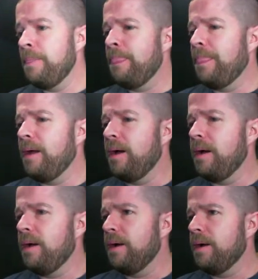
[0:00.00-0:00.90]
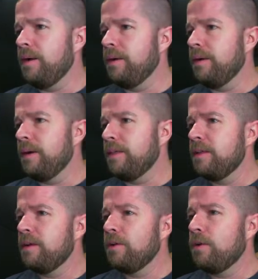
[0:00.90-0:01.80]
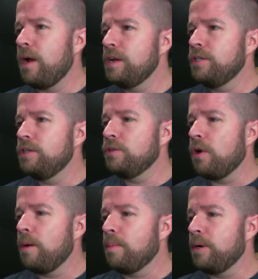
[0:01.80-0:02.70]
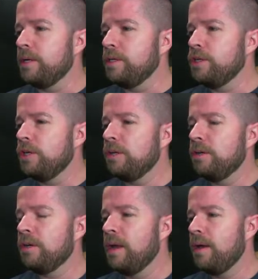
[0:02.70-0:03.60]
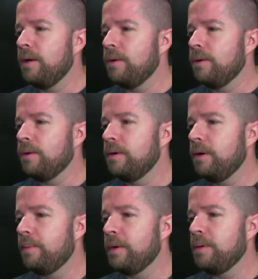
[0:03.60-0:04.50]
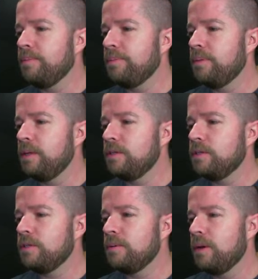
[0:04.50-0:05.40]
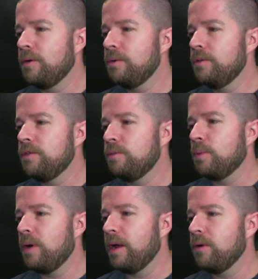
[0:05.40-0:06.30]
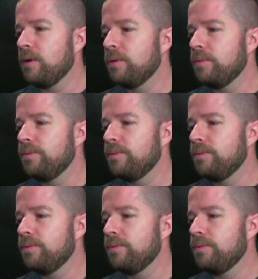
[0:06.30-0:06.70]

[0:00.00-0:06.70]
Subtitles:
I think the Crashing Drawbridge. Now, I'm not going super aggro.